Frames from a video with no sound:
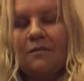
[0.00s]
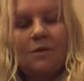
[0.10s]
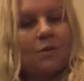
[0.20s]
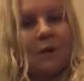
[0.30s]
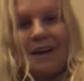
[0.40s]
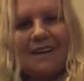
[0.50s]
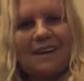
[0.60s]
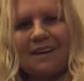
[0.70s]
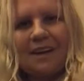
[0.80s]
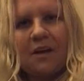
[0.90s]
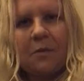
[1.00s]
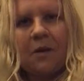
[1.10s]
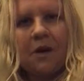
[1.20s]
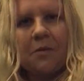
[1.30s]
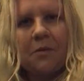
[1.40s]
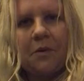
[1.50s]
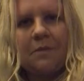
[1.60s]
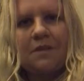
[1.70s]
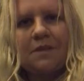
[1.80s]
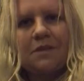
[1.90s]
But why can't it help
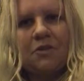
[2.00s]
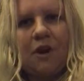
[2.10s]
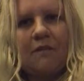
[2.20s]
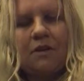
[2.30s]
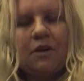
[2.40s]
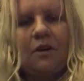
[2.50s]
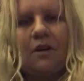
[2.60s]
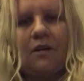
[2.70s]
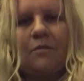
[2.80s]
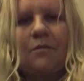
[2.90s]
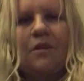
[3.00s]
Hyperemesis Gravidarum?